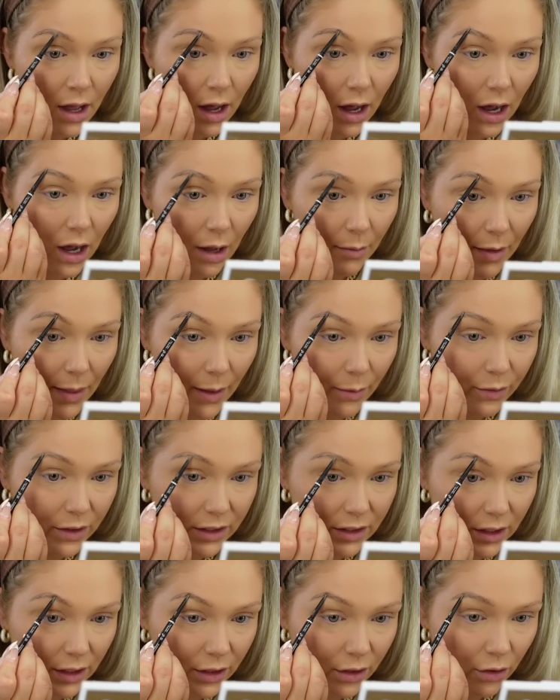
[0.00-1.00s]
and then we
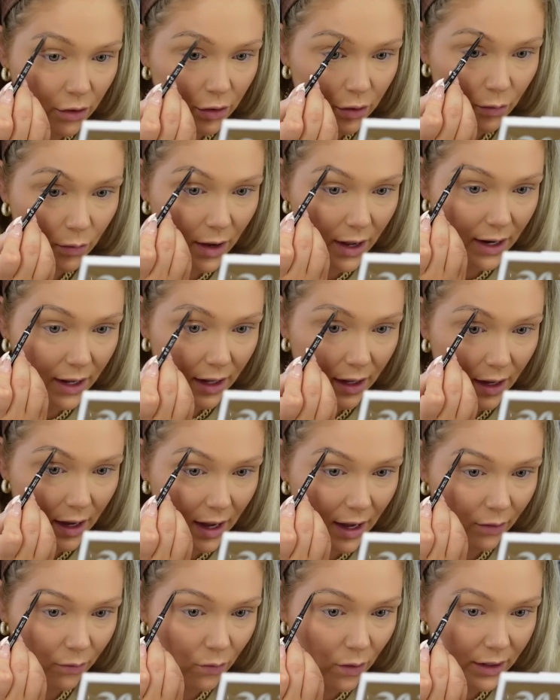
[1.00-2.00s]
did go to the wedding.
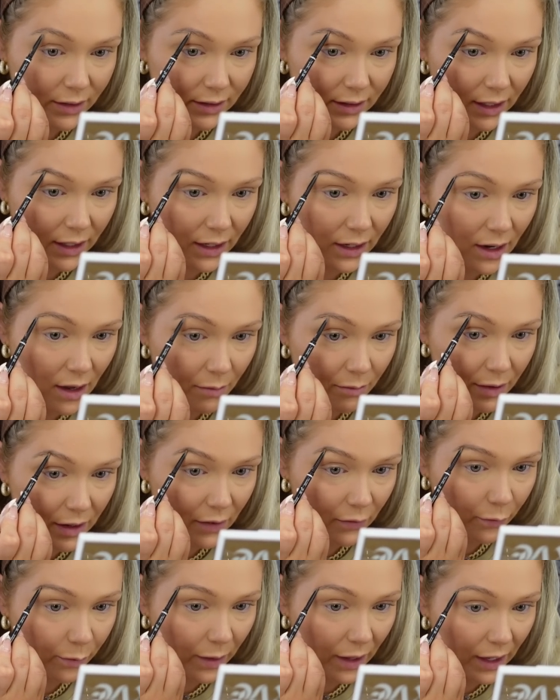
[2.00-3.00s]
I was in a bit
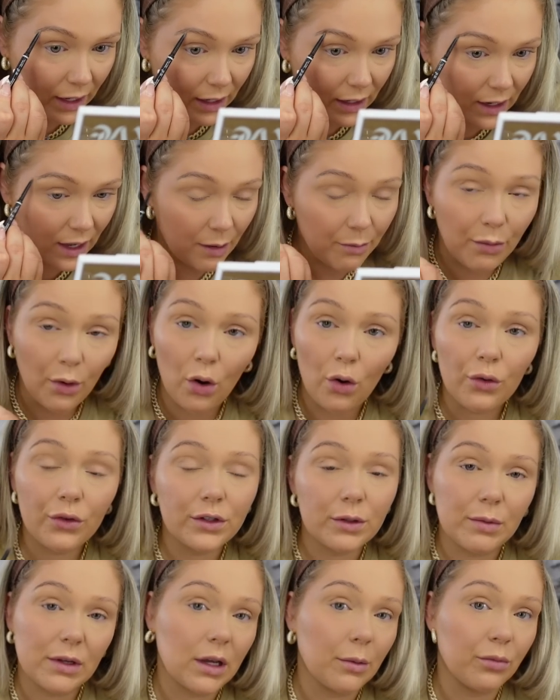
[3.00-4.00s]
of pain at both,
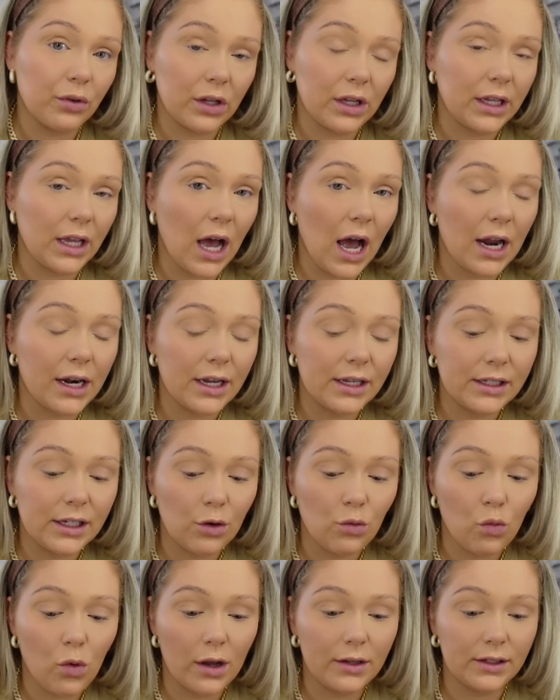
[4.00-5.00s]
to be completely honest.
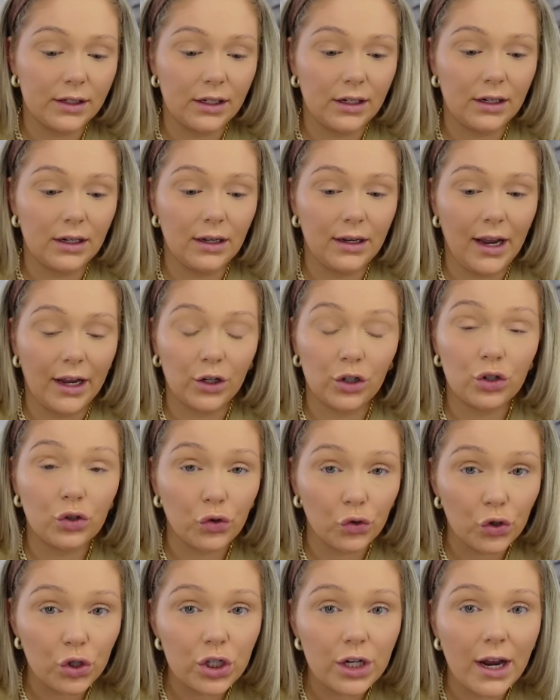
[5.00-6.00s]
It wasn't
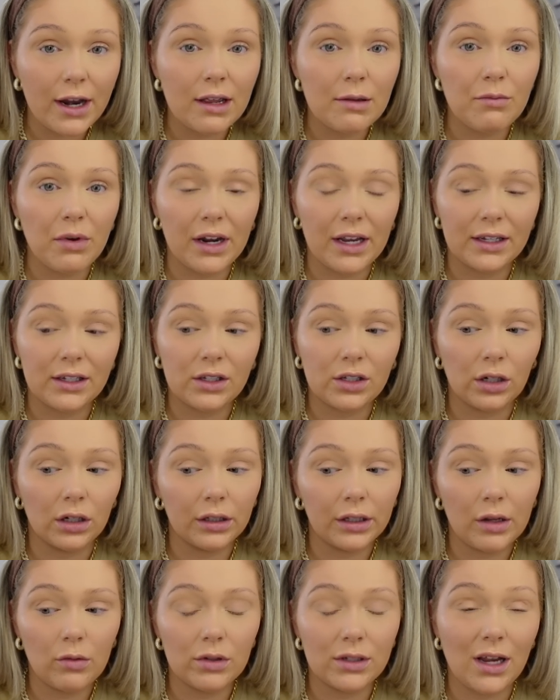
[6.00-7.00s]
excruciating, but I
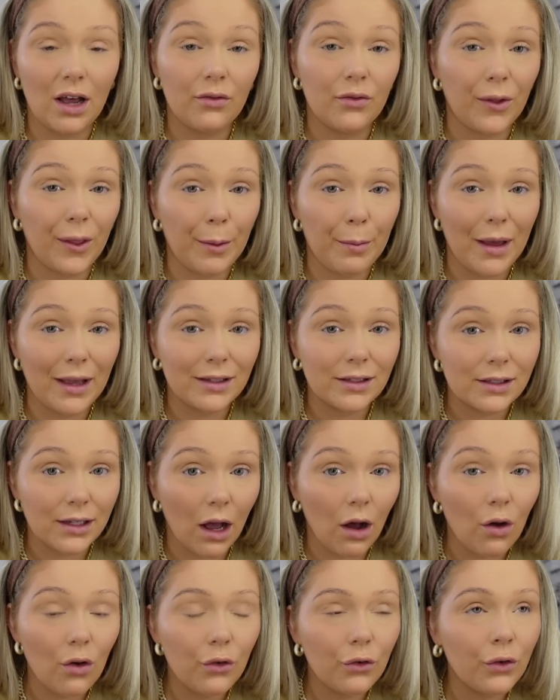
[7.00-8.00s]
certainly was not feeling
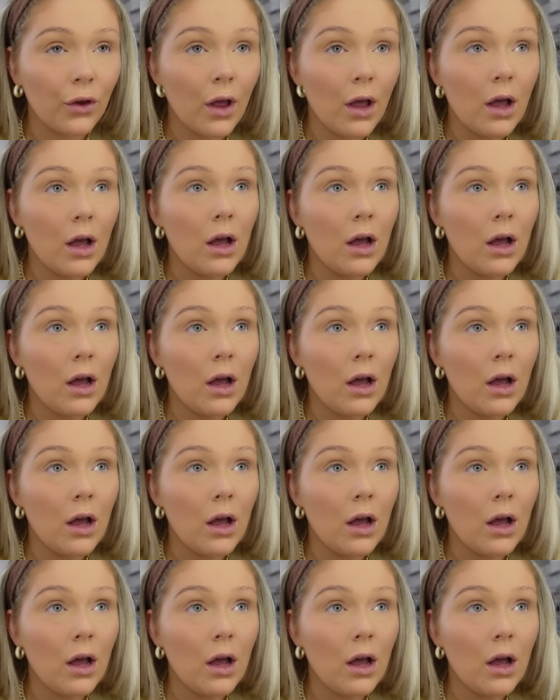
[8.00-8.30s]
myself.